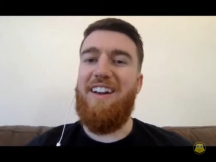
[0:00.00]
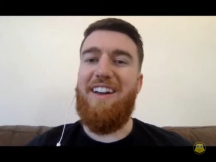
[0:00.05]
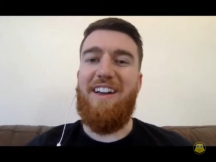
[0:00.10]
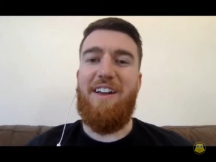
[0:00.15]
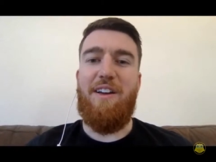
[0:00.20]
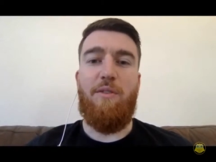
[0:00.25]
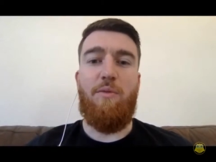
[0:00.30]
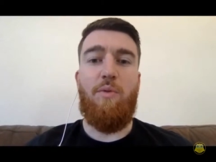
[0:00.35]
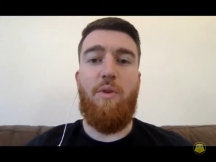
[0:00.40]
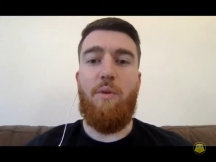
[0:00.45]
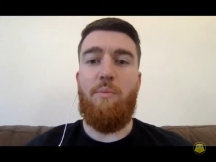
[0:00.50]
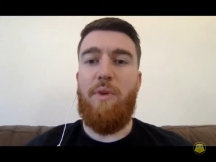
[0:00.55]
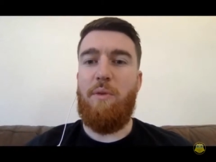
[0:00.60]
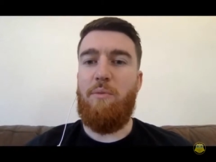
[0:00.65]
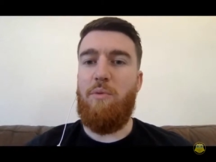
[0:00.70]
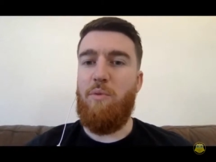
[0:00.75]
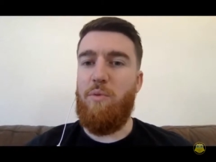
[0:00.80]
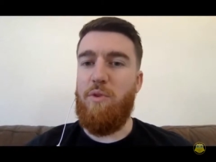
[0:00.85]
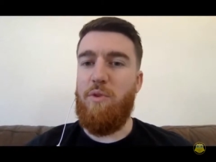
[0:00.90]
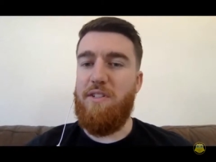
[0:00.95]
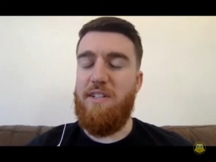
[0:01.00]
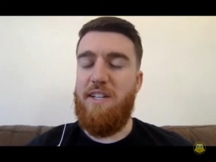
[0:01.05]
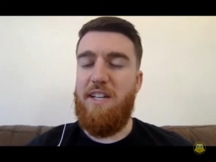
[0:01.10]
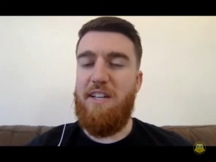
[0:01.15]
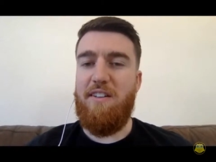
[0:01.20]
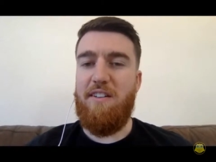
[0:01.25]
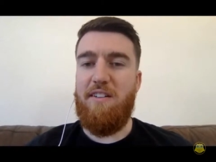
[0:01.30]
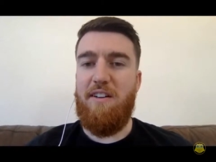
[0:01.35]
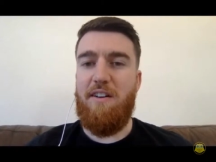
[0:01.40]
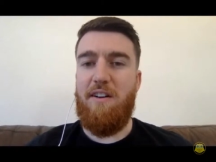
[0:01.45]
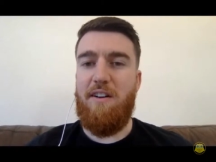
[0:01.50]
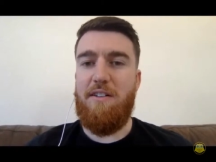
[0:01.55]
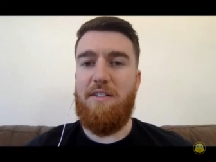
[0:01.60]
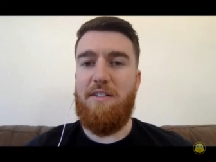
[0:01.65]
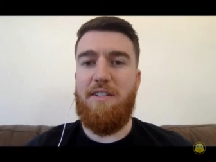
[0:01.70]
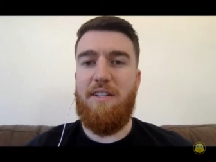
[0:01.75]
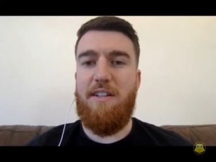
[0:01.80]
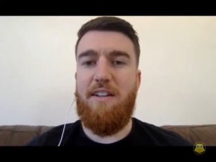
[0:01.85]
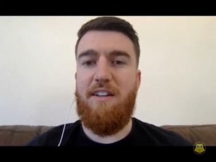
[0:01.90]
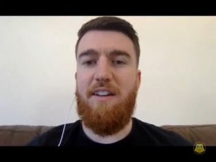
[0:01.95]
uh, what people would need on a hot
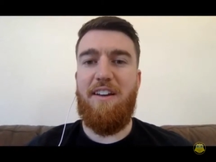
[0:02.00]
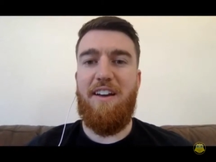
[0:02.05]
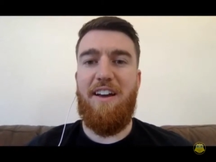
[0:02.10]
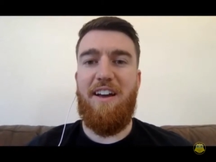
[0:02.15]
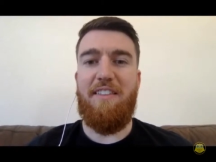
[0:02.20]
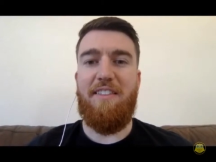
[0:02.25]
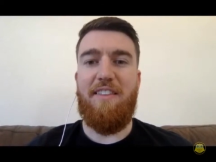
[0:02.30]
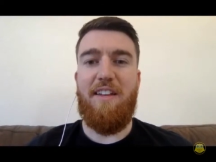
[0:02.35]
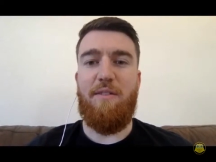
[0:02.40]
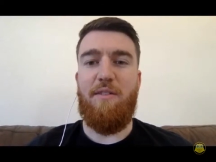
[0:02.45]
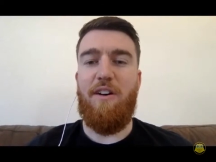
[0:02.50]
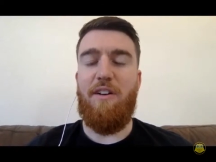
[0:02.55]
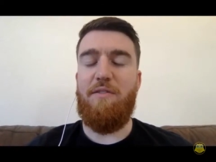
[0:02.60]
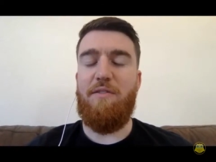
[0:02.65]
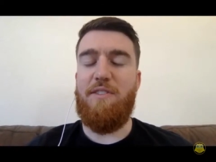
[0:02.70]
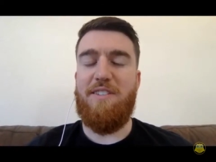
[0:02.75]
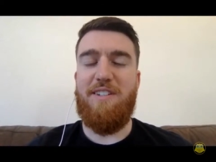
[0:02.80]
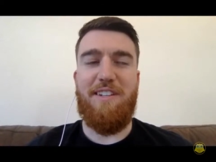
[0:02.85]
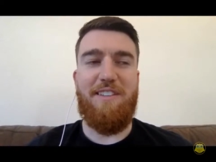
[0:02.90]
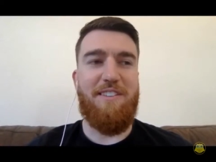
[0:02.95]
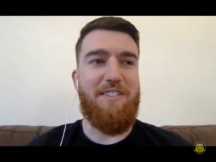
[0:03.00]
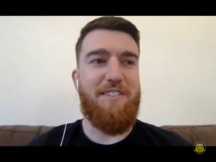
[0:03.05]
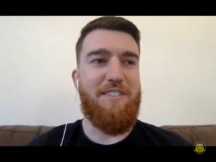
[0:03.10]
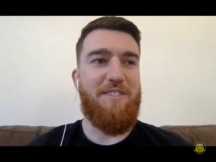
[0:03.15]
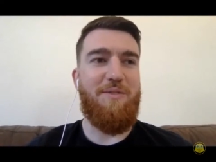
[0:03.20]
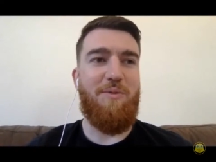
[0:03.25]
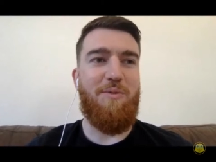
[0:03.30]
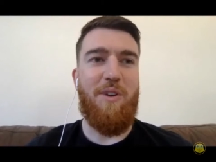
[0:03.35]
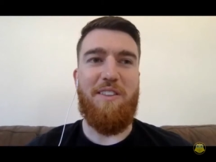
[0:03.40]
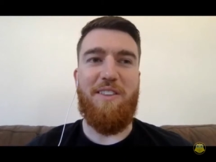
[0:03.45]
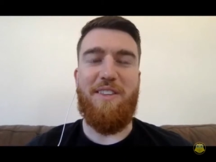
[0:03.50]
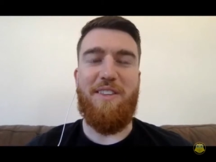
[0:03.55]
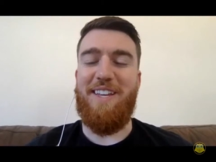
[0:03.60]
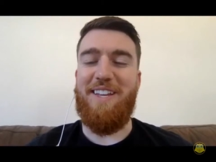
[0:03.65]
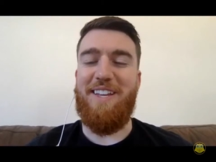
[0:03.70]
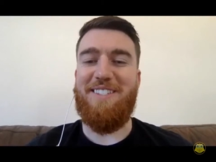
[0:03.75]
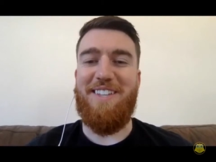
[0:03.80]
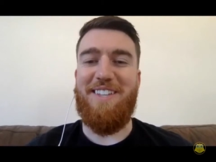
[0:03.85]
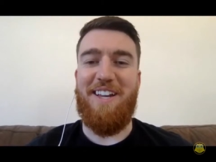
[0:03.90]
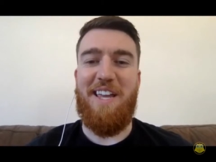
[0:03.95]
day, and then obviously the one of the
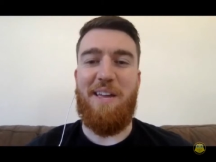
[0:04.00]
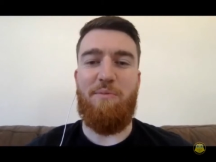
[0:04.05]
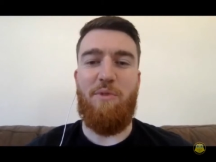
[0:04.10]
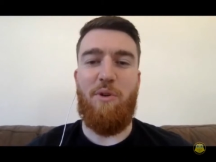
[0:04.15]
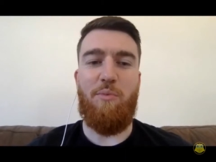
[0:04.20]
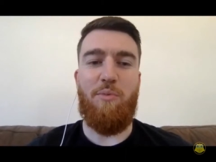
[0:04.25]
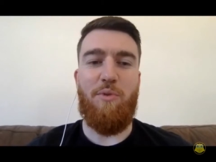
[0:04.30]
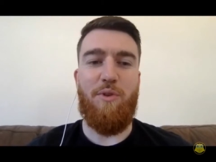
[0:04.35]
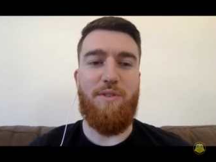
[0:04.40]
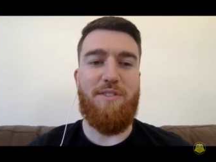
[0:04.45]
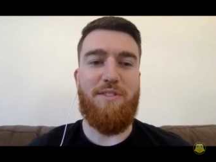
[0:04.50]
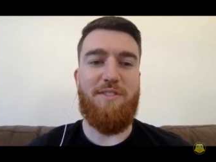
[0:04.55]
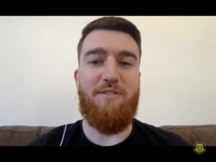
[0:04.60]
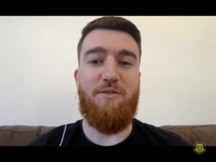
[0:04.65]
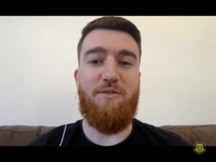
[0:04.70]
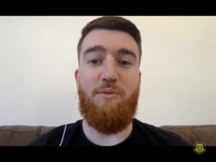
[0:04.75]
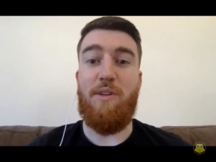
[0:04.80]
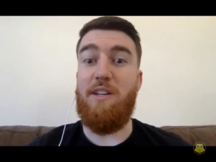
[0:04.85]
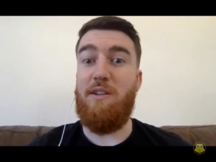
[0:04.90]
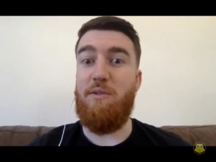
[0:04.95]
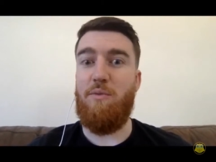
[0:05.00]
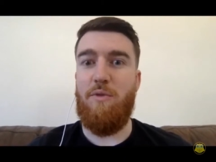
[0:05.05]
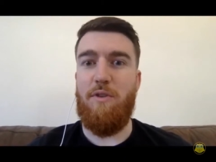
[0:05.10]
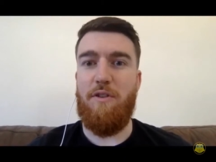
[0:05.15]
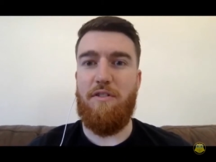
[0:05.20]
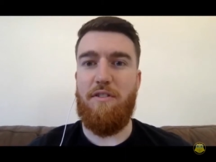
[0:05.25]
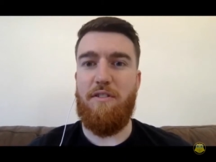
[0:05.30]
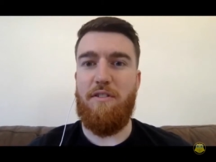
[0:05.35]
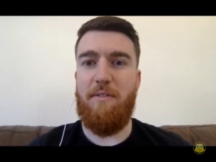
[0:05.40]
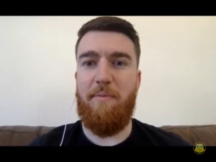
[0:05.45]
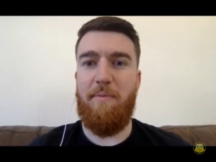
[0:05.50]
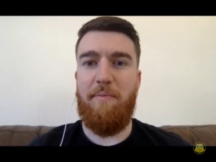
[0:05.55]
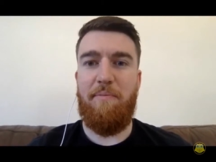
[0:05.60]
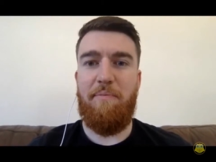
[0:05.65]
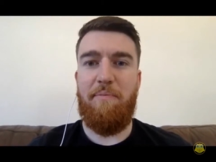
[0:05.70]
things that came up was we need water.